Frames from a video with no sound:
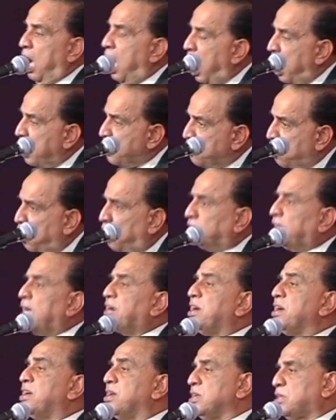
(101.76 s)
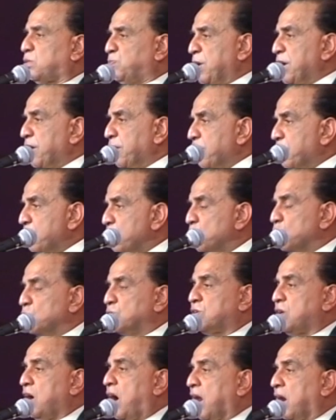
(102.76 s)
I know that it has been
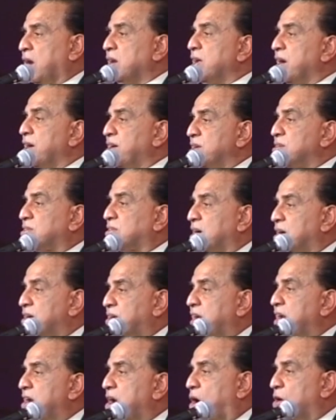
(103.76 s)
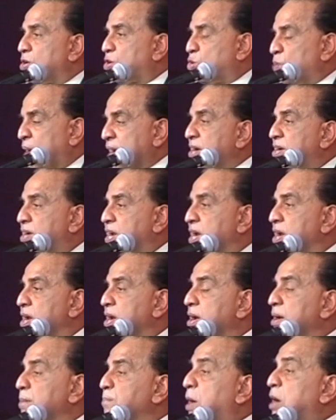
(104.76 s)
reduced. Earlier it is 30, now 20.
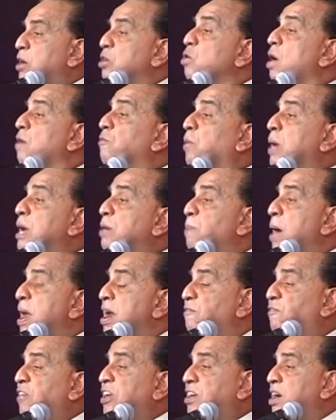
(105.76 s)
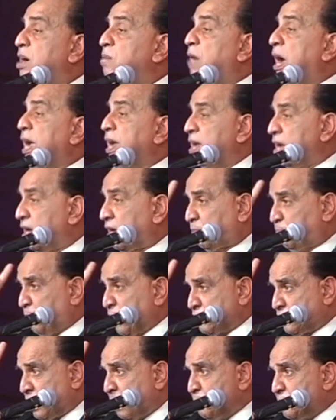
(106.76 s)
But you have been benefited by
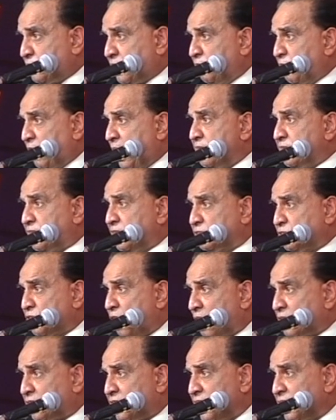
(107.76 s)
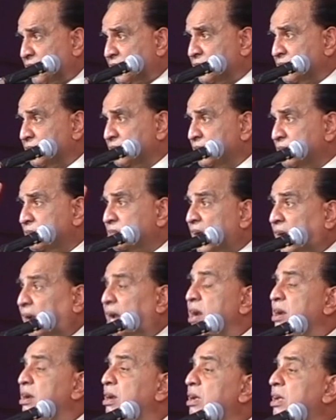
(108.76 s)
presumptive rent is not taken.
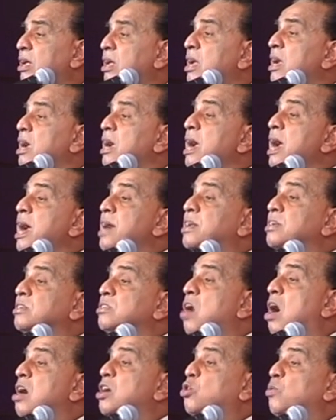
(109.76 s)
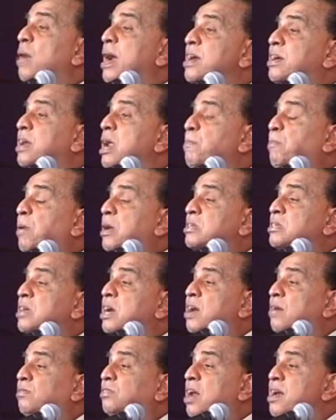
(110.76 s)
Second, it is not
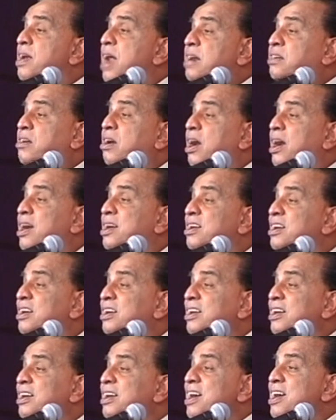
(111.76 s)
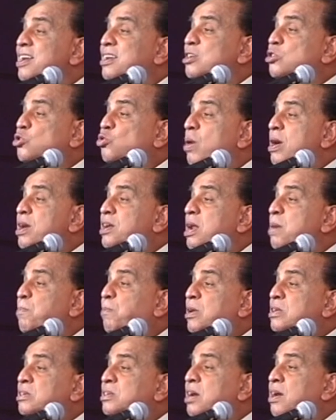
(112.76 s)
20% of the net rent. It is
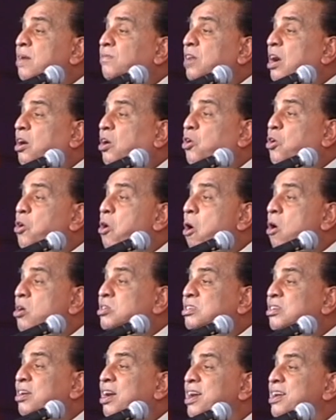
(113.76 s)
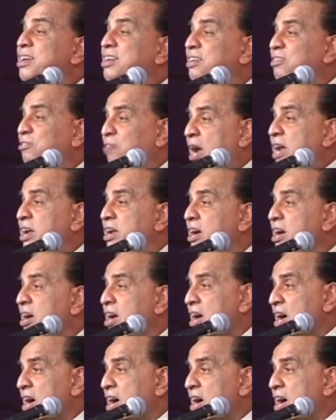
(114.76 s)
20% of the gross rent. Why?